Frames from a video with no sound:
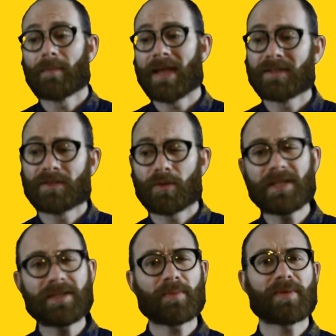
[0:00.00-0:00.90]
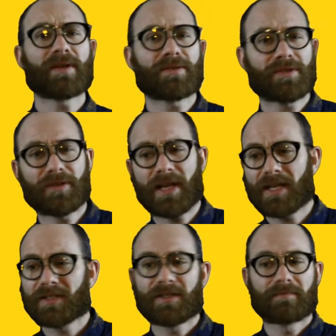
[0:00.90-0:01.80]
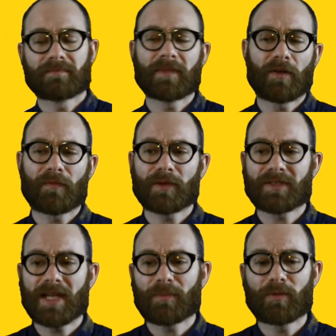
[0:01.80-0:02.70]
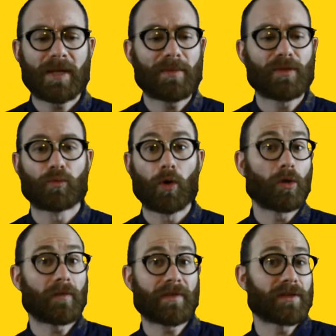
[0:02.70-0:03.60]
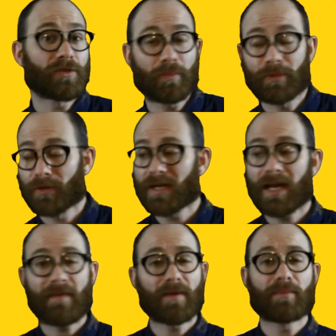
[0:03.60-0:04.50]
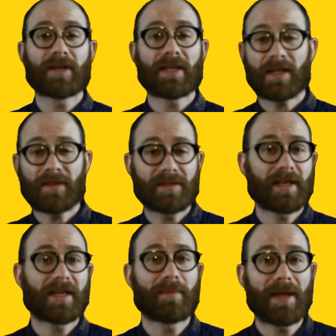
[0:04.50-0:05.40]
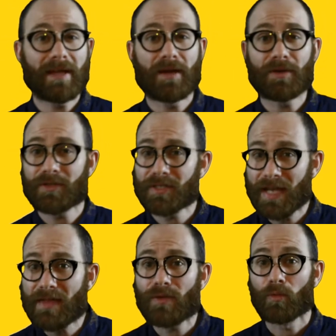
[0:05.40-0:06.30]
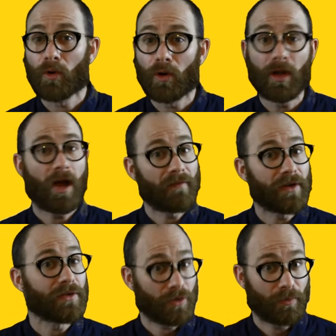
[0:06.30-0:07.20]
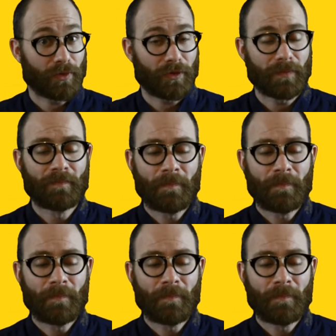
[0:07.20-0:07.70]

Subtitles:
And so these could be understood as, for example, maybe the role of the interpreter. Not everybody in the setting may understand the role of an interpreter.